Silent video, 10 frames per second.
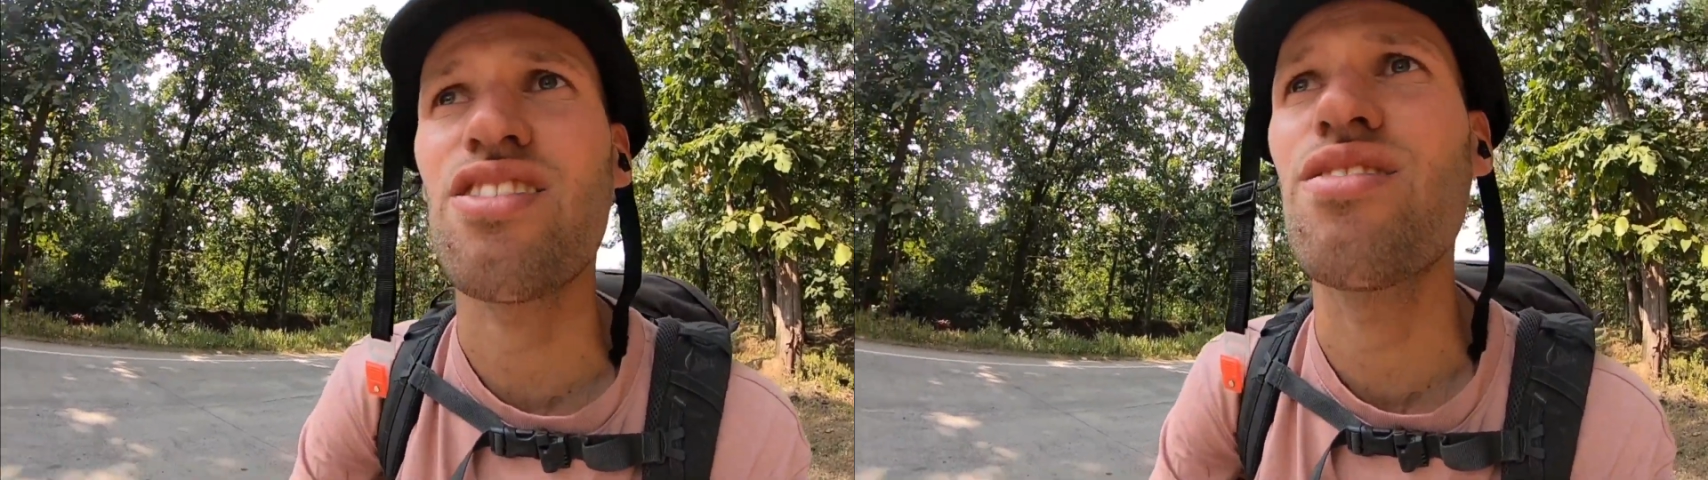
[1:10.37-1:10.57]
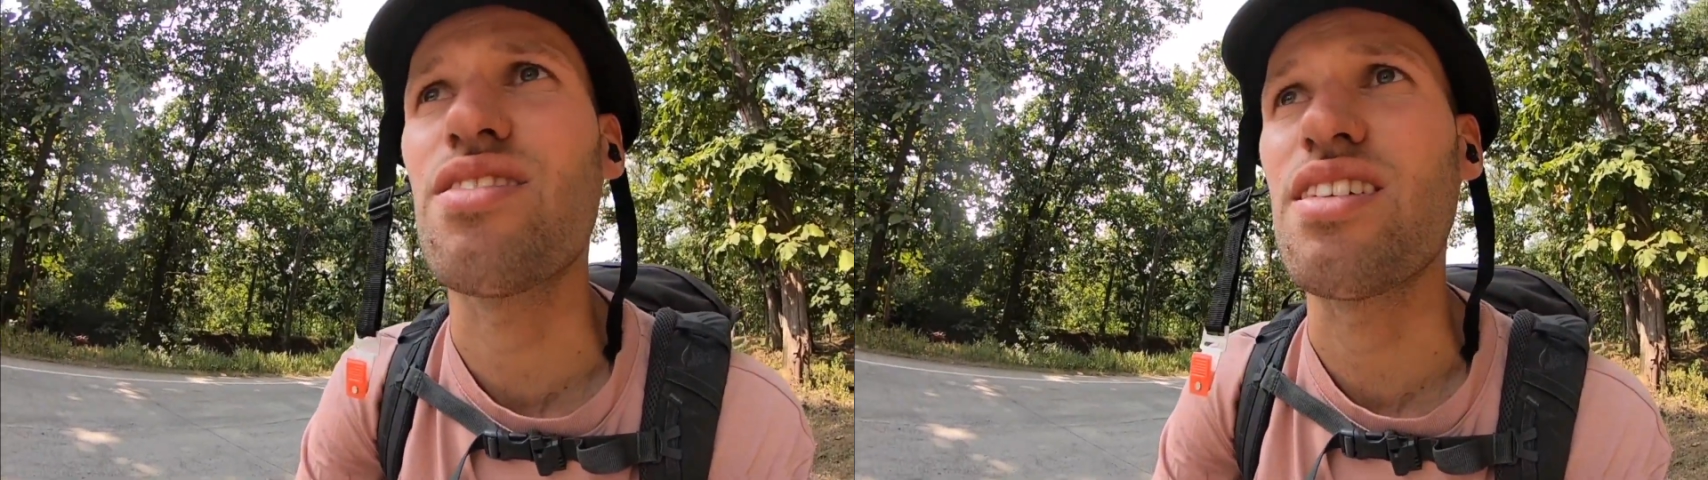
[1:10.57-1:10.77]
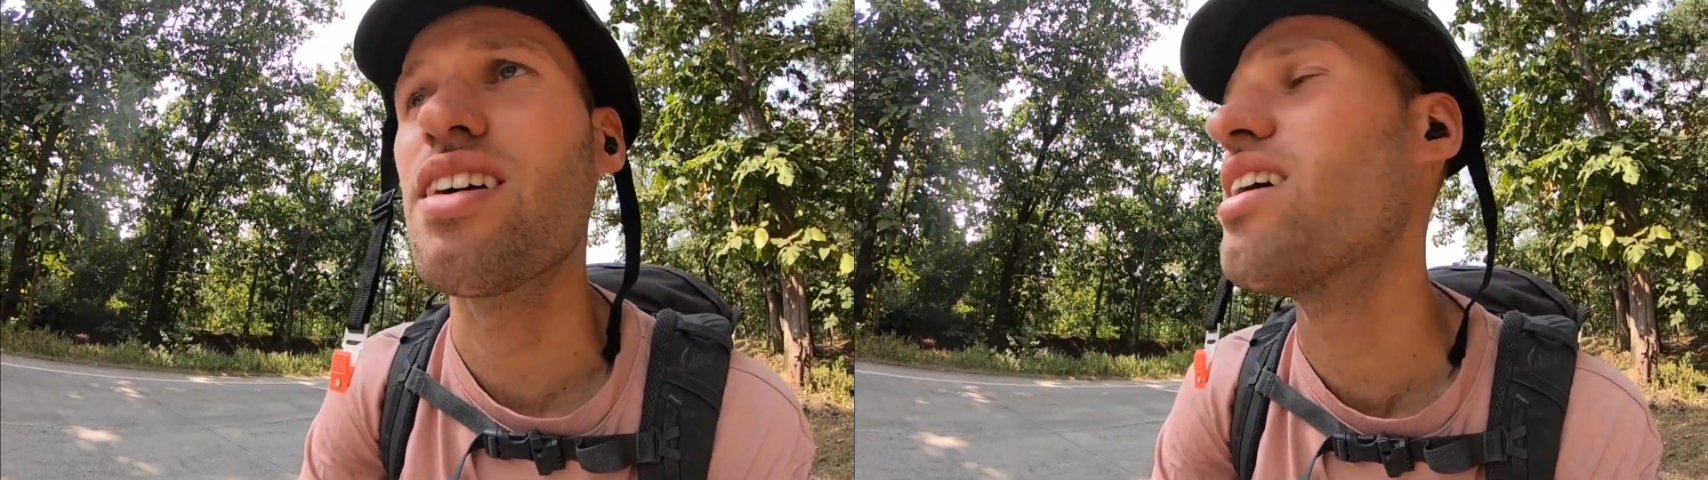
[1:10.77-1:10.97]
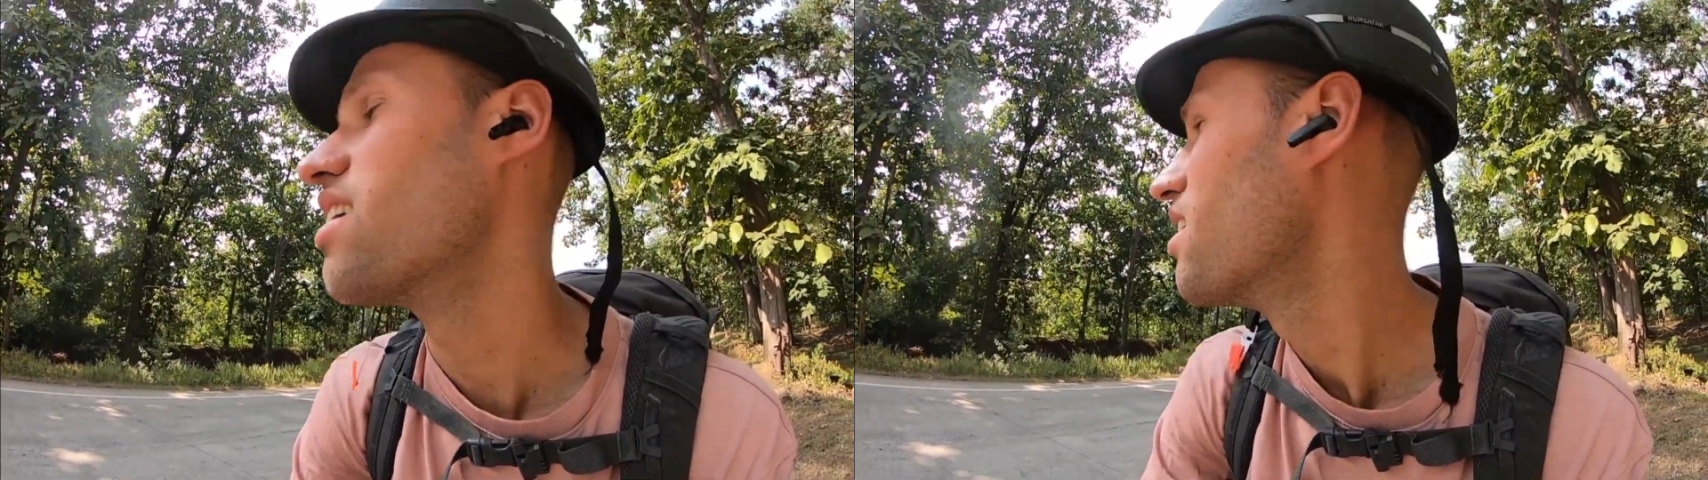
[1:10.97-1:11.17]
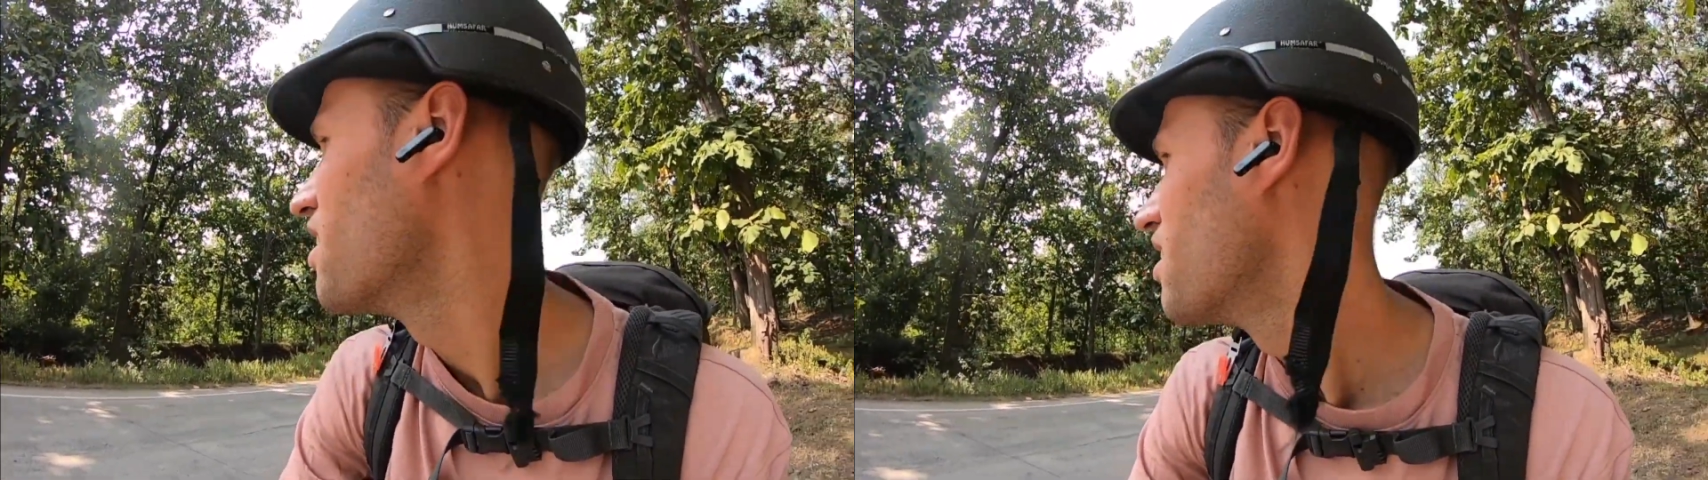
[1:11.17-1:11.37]
scooter.
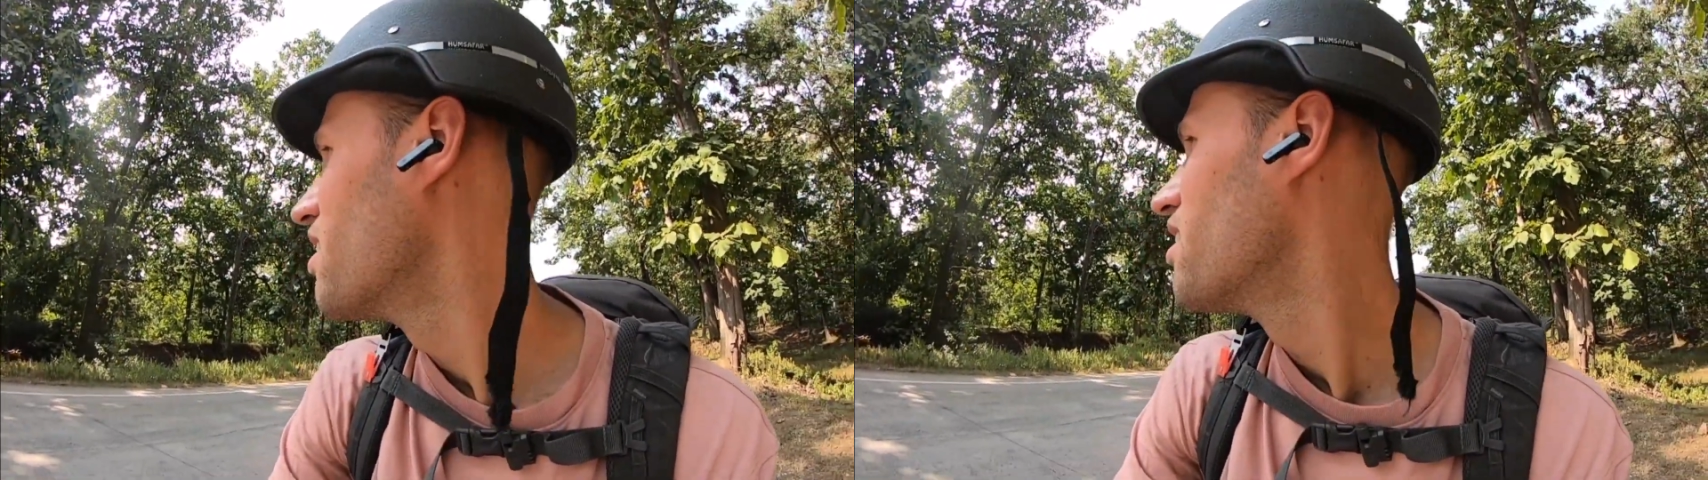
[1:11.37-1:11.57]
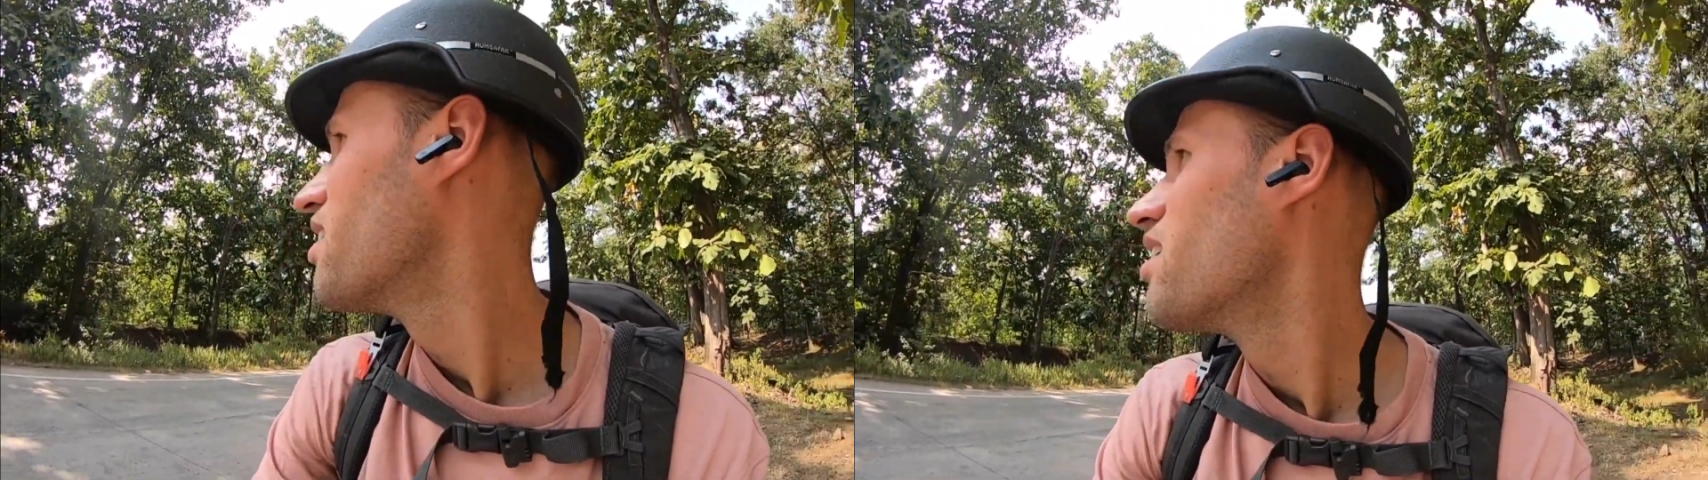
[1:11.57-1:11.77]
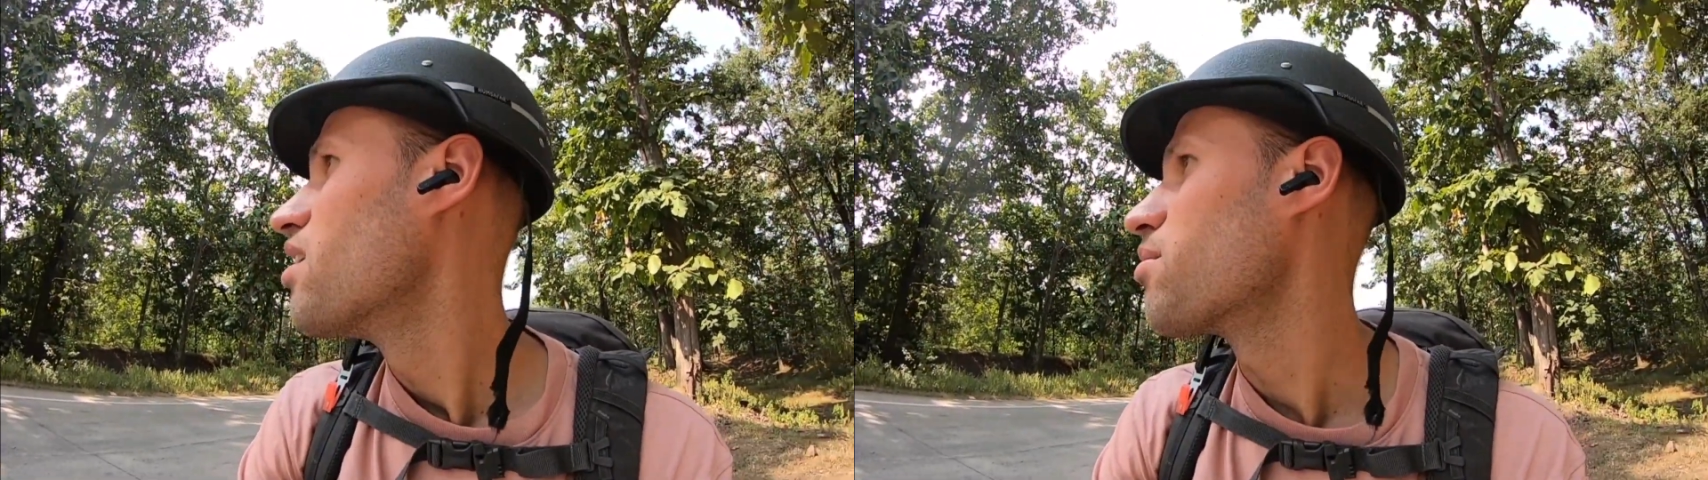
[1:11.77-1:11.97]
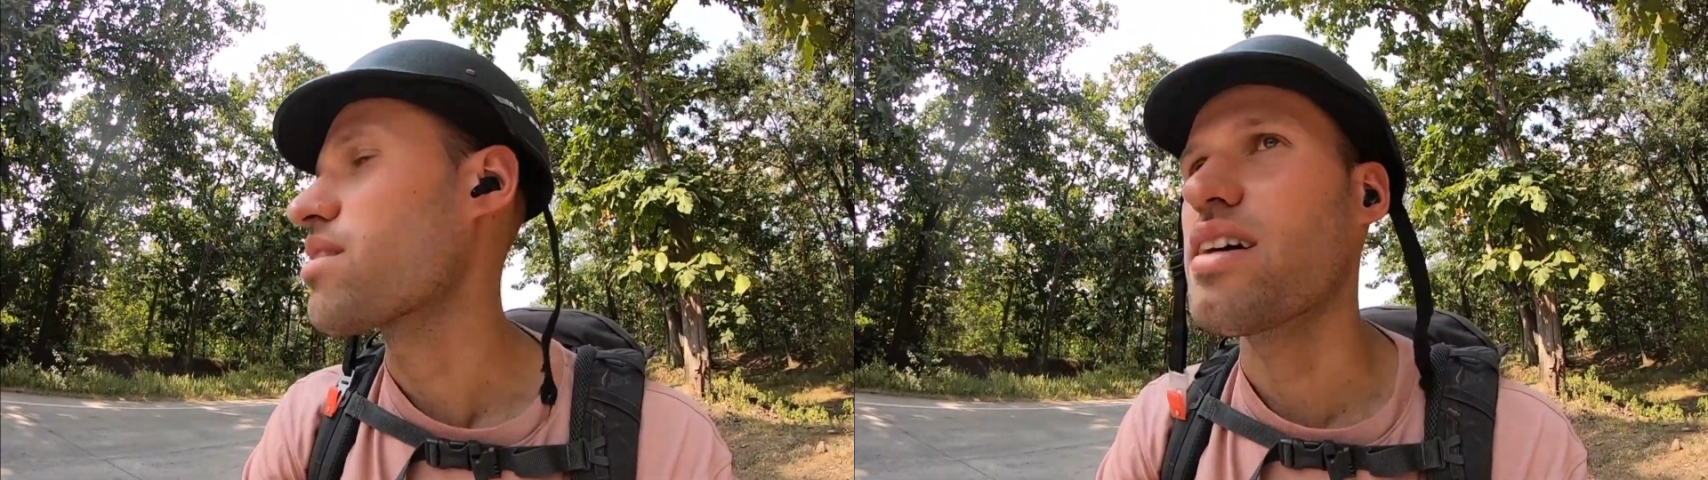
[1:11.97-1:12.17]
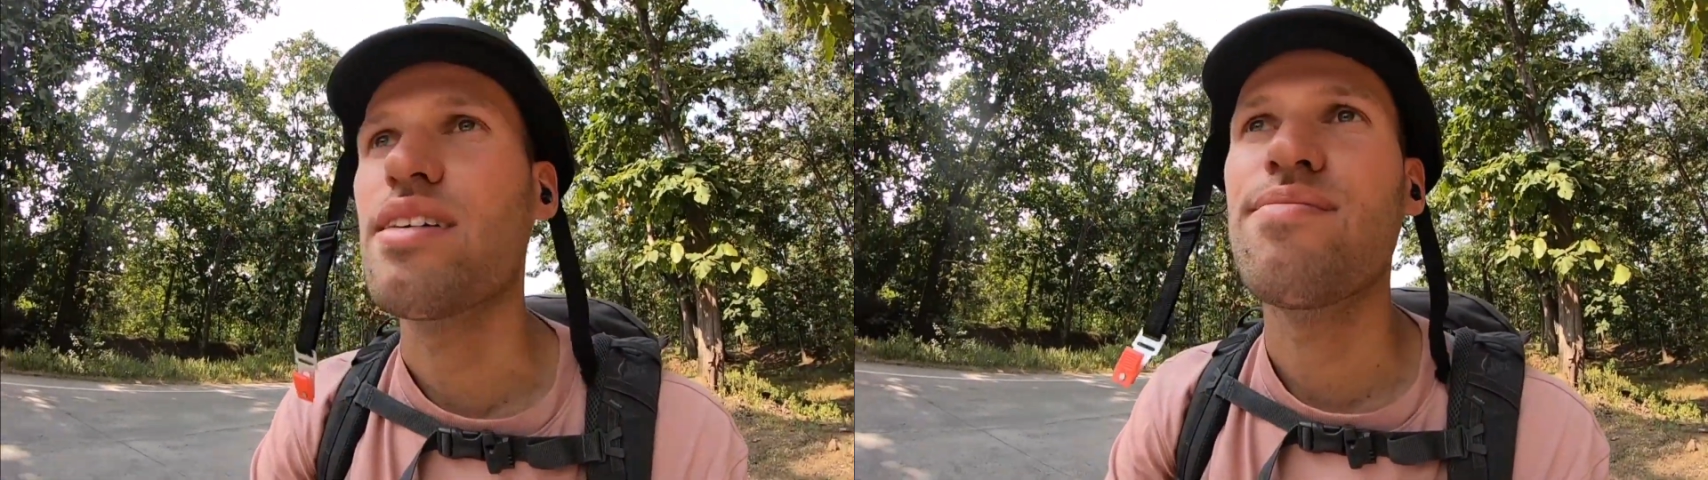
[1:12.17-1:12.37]
But
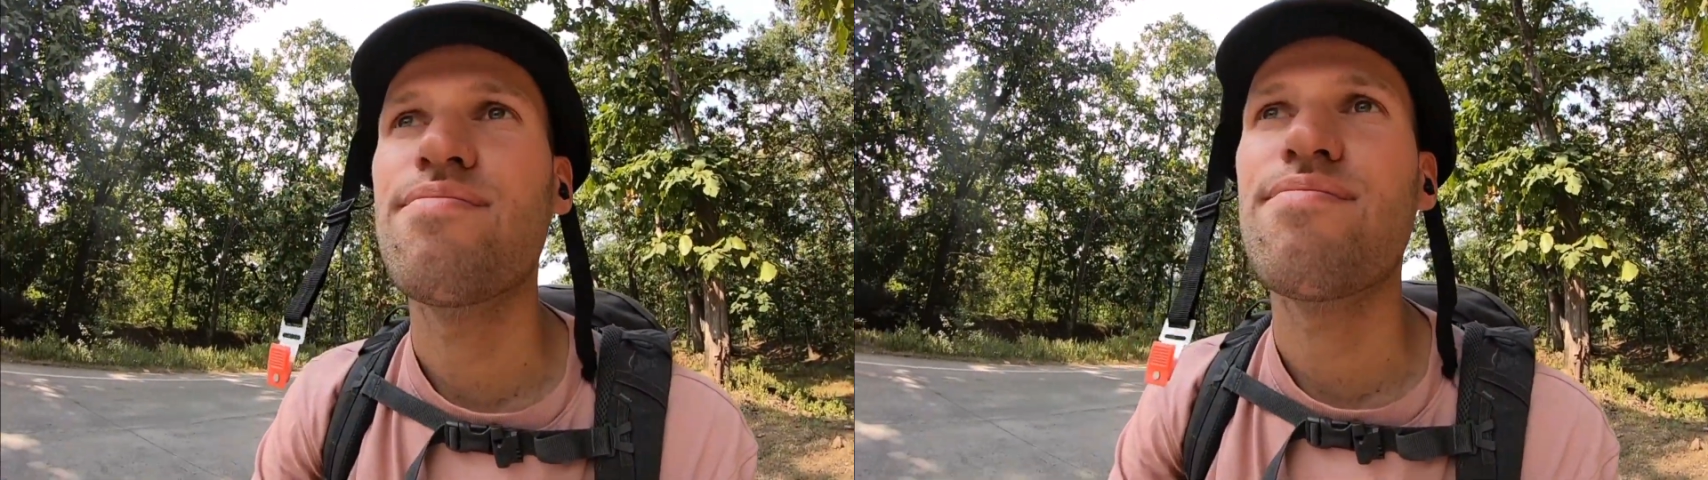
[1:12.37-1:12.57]
okay.